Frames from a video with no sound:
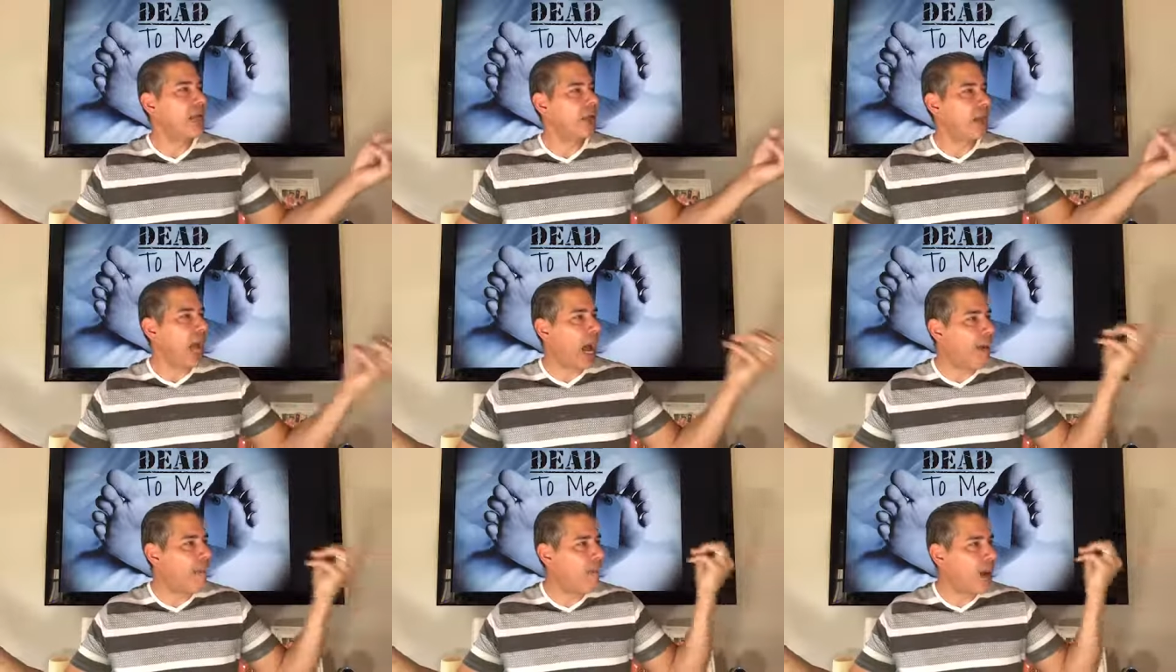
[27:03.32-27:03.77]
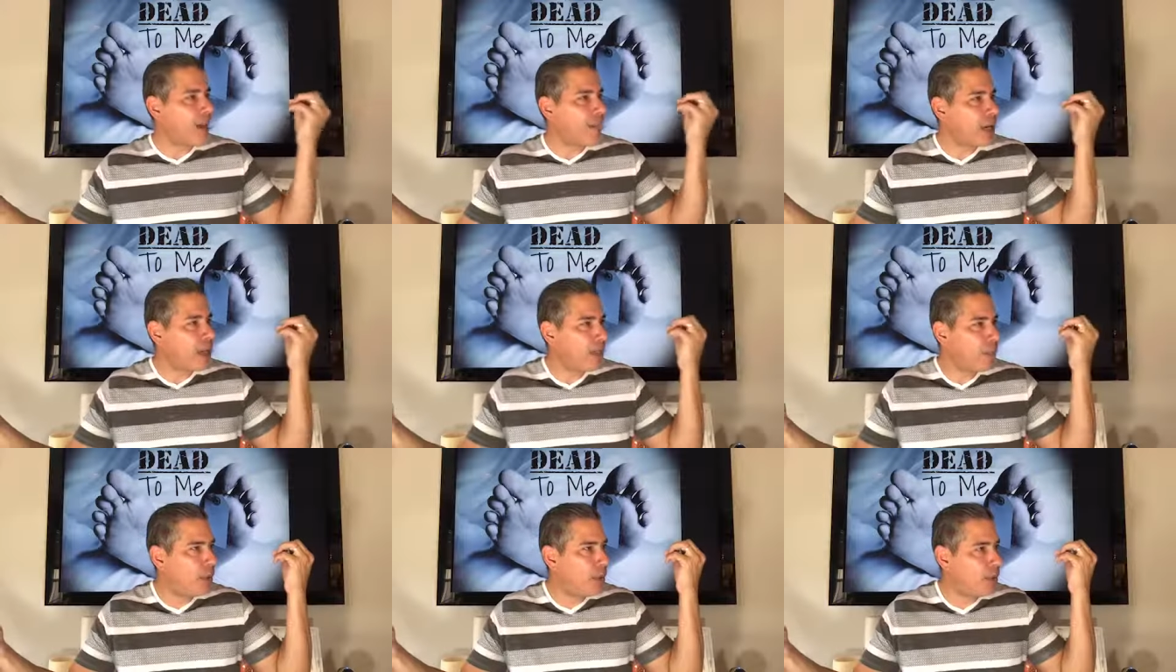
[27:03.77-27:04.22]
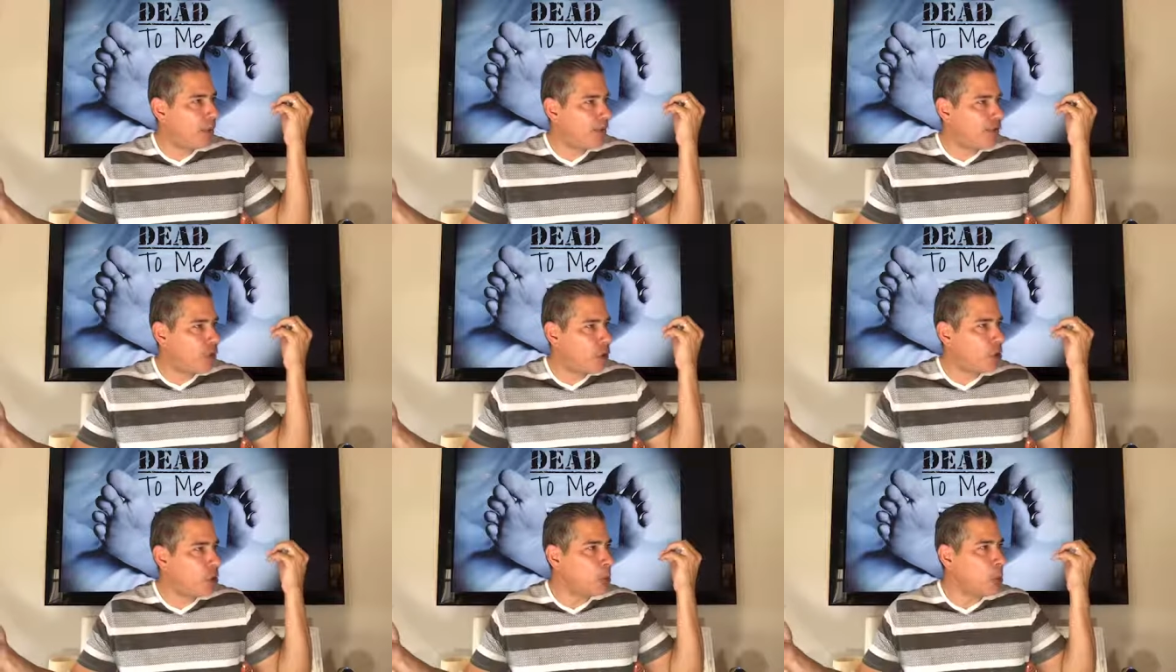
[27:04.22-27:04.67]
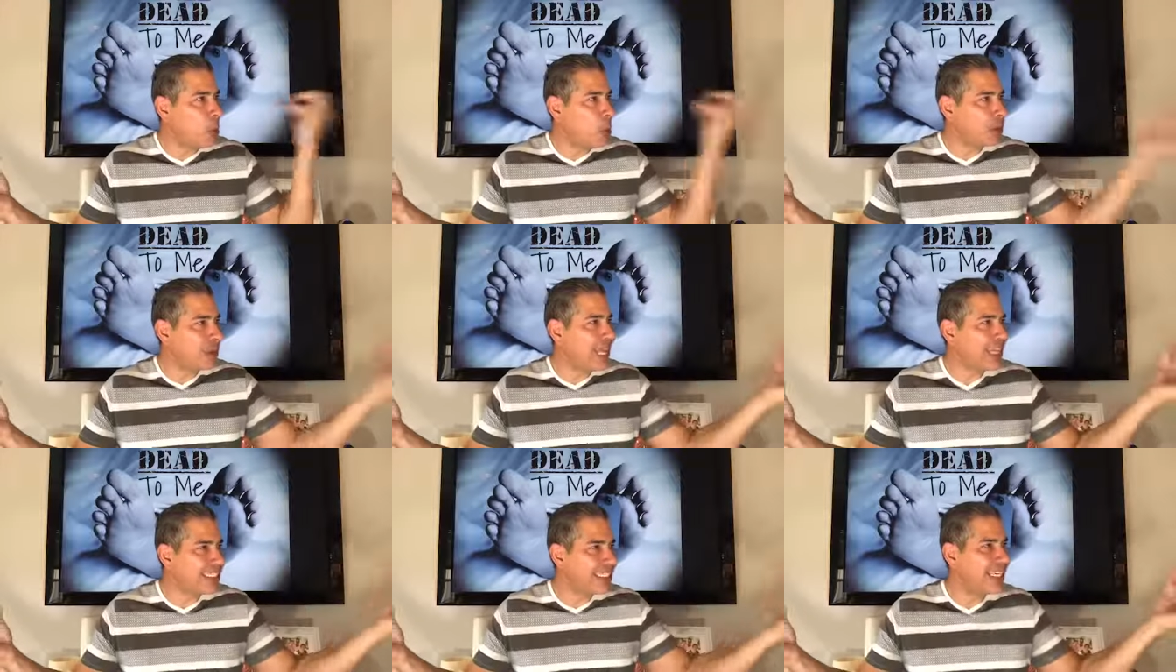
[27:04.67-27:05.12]
I'm, I'm going to put before you
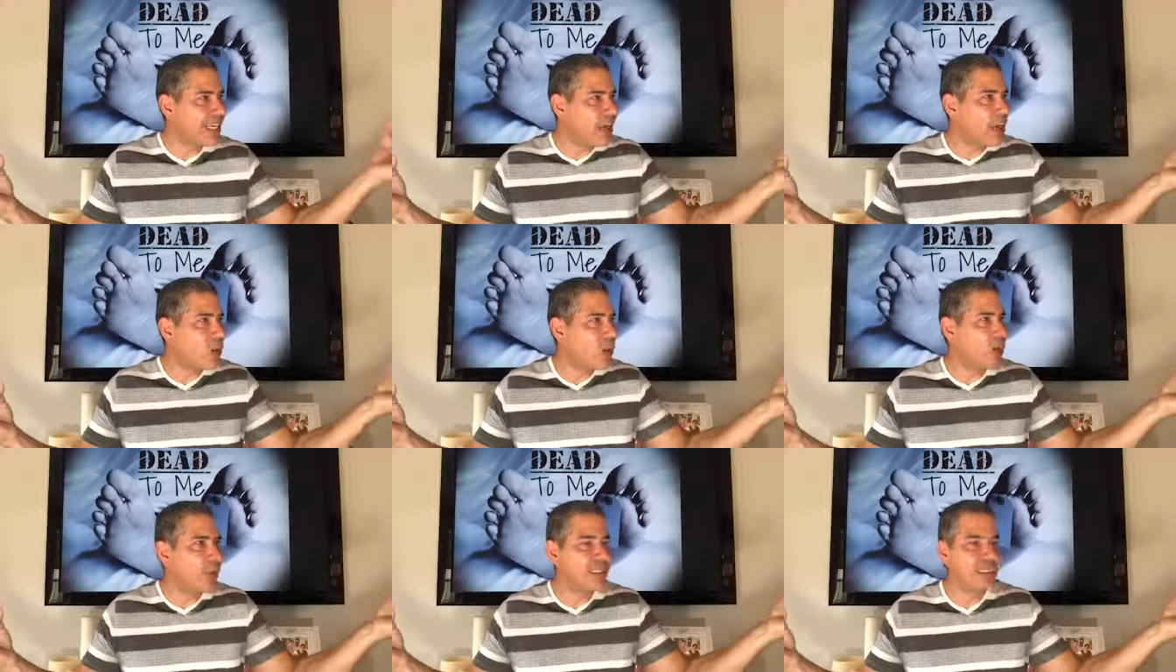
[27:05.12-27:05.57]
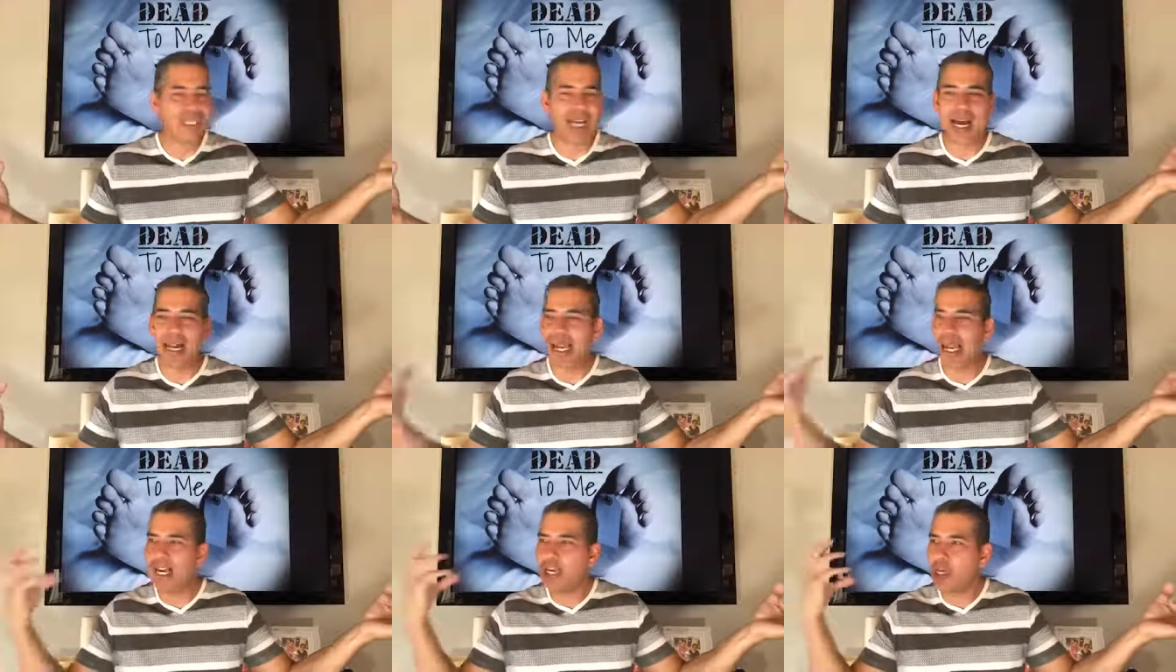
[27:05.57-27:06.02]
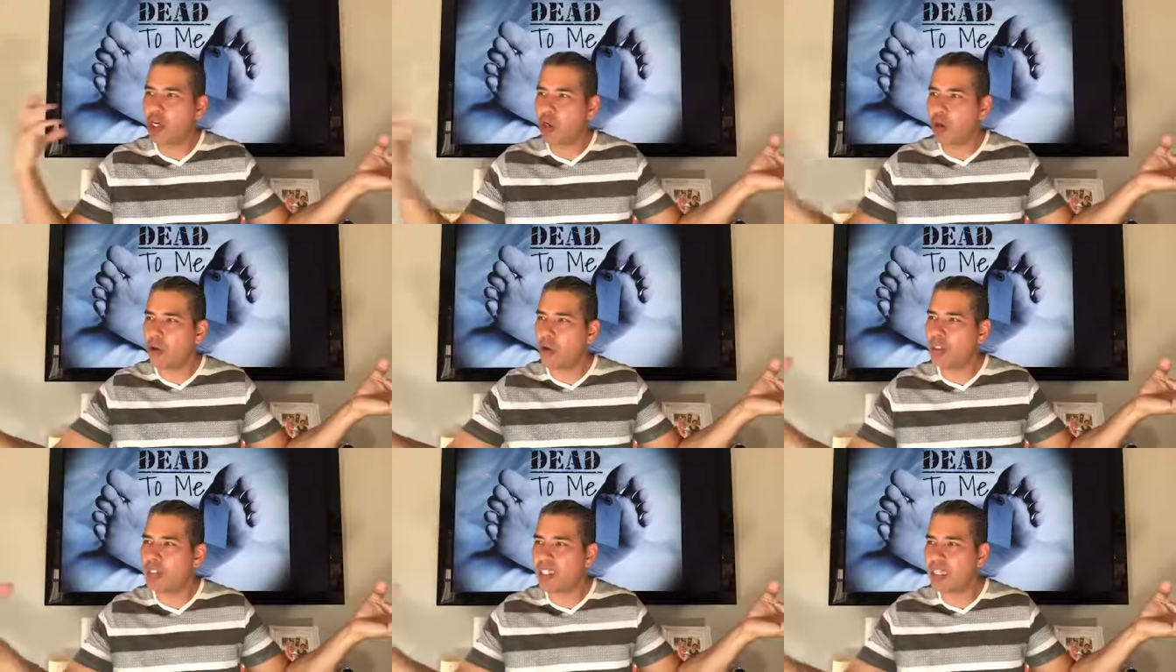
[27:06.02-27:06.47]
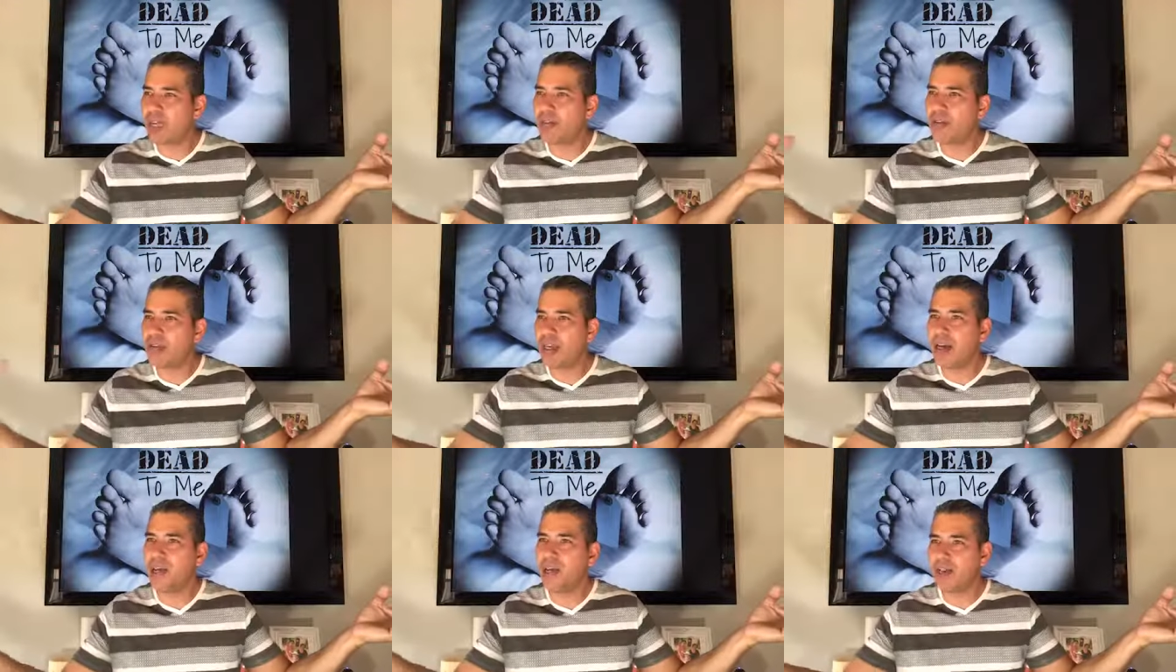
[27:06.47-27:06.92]
blessing on one side and cursing on
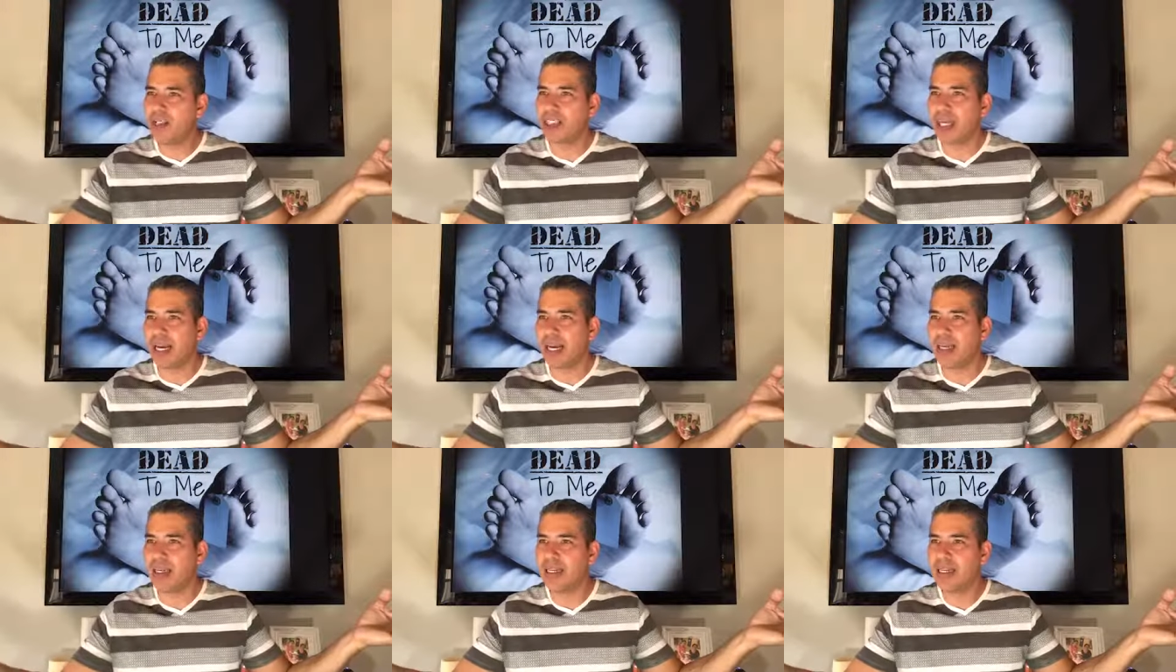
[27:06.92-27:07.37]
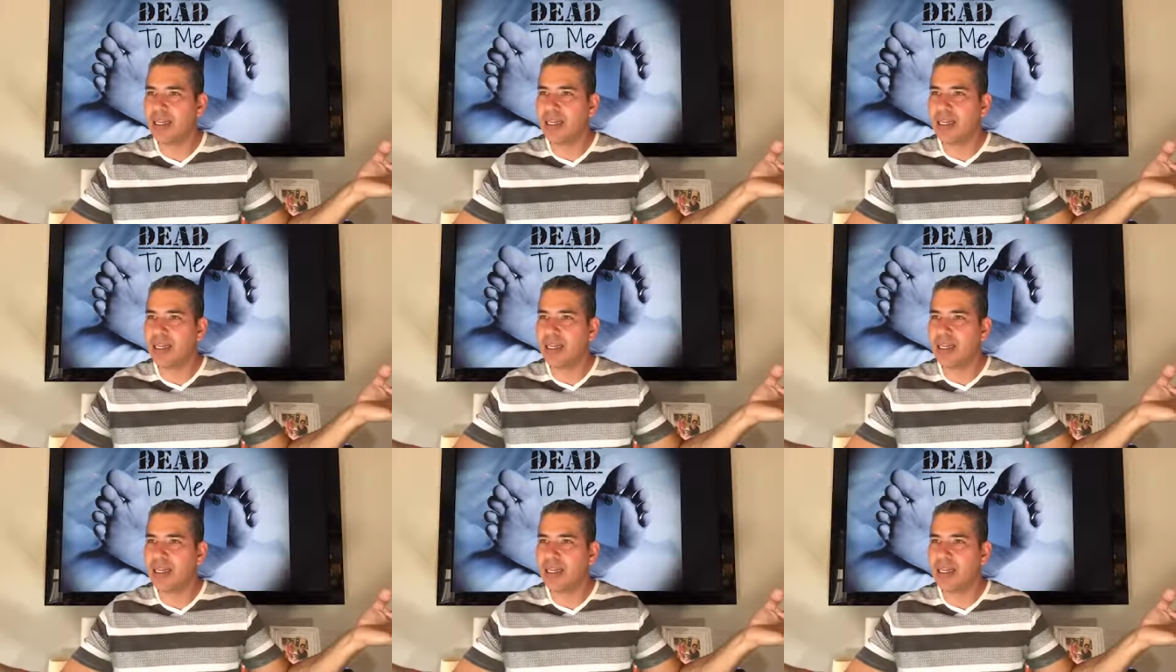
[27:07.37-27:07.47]
the other side.